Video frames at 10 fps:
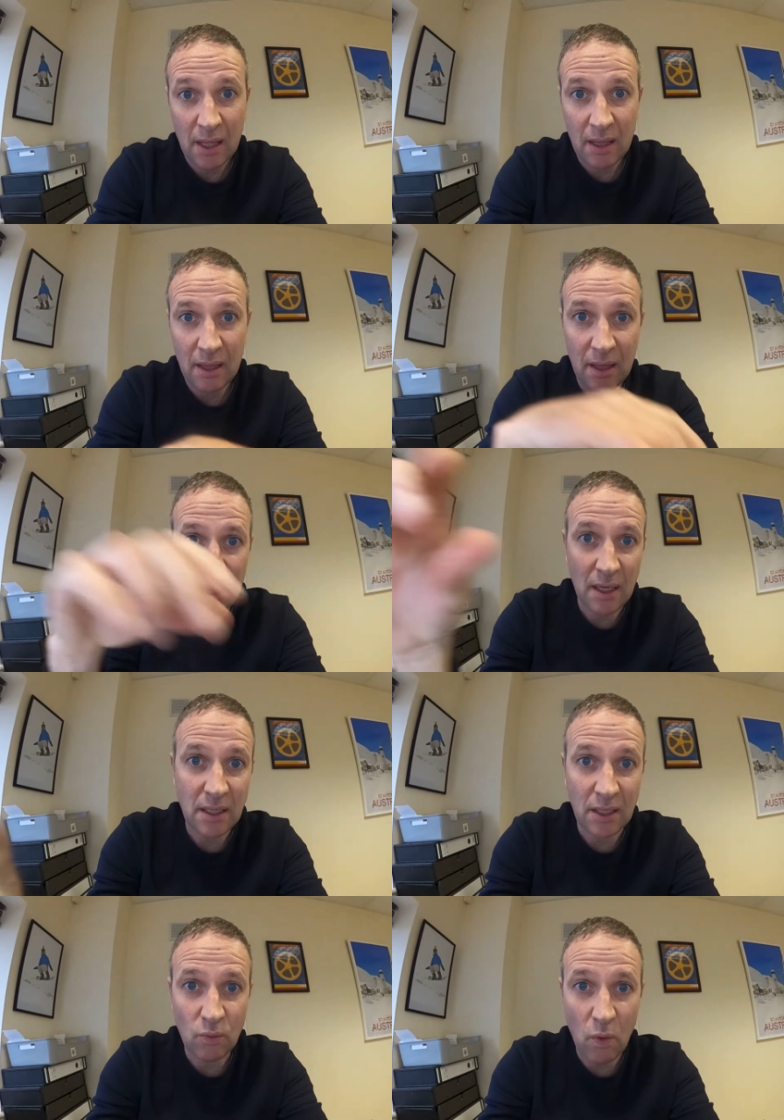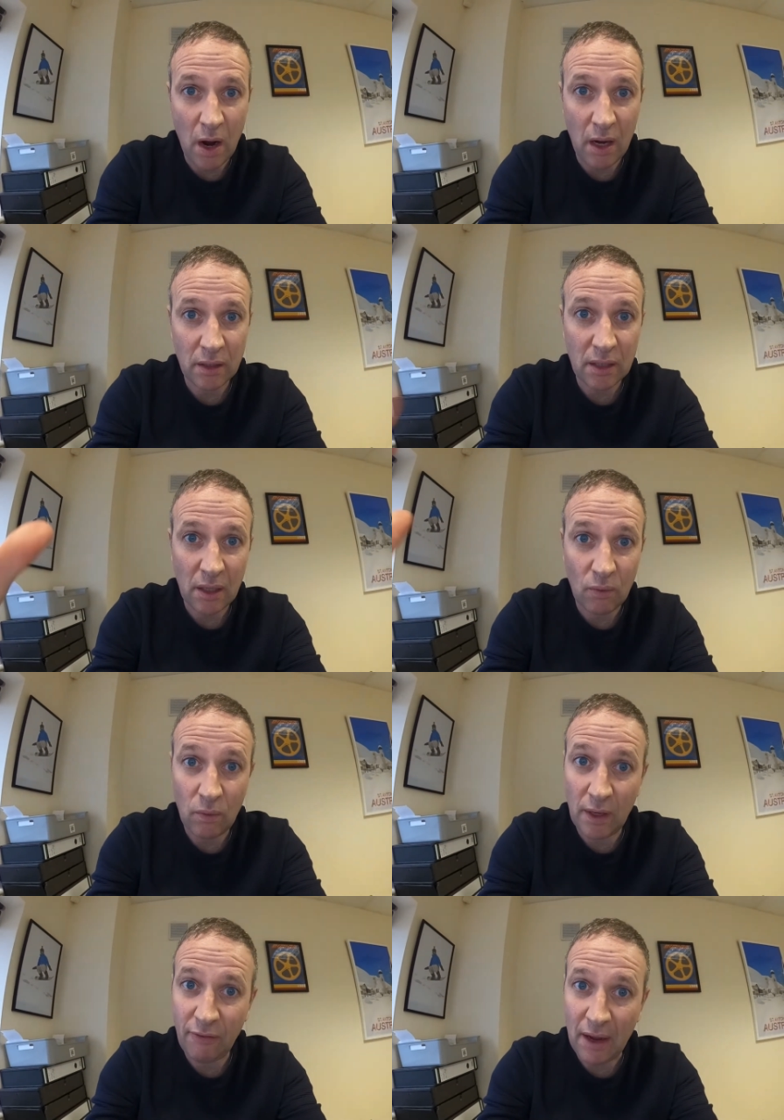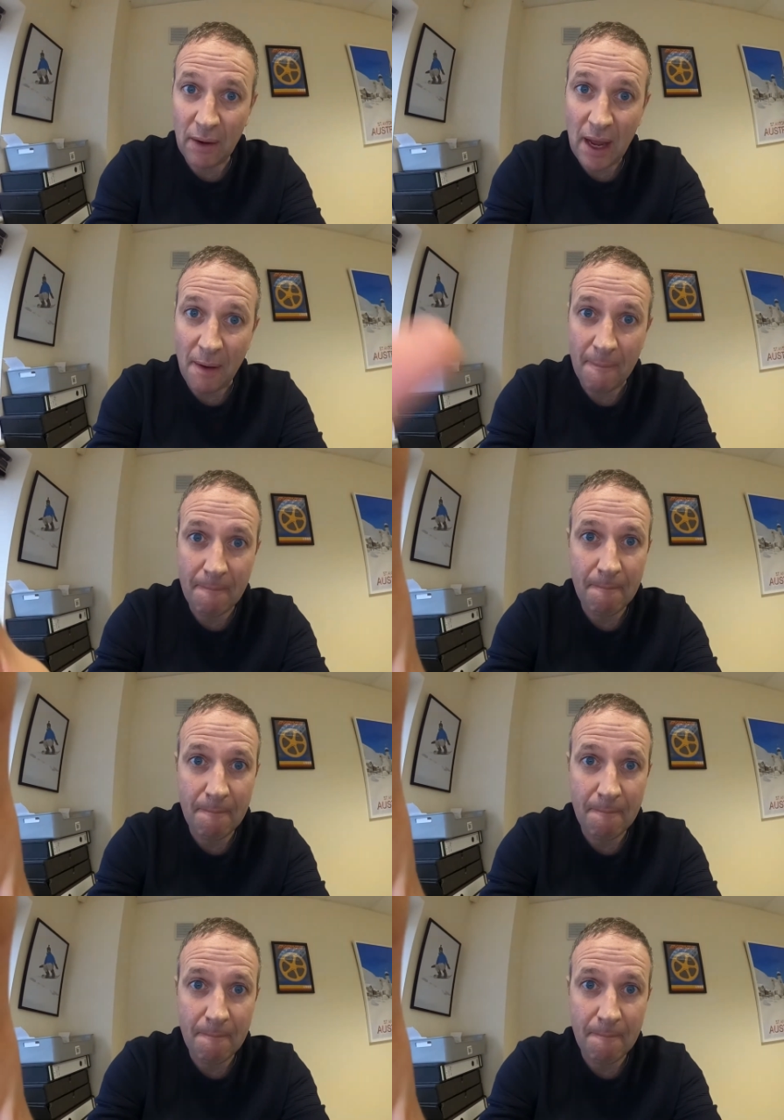This is what we found out.